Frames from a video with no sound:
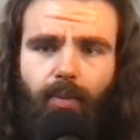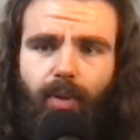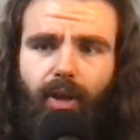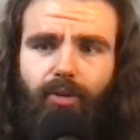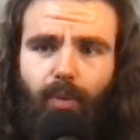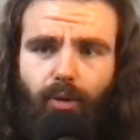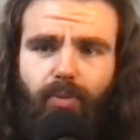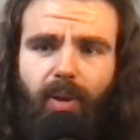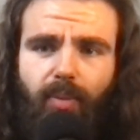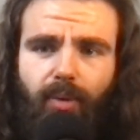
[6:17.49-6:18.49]
Because
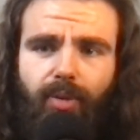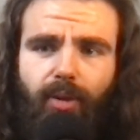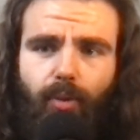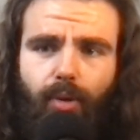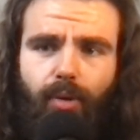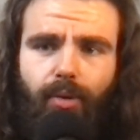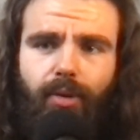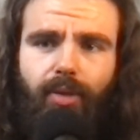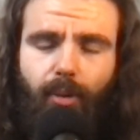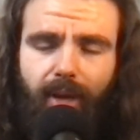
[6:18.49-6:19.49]
most people in the
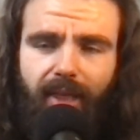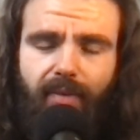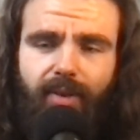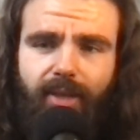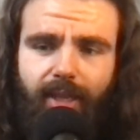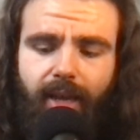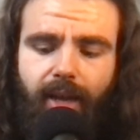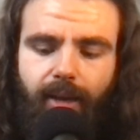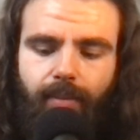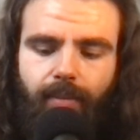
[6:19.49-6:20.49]
world that we live in
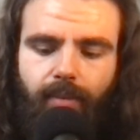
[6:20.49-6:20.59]
today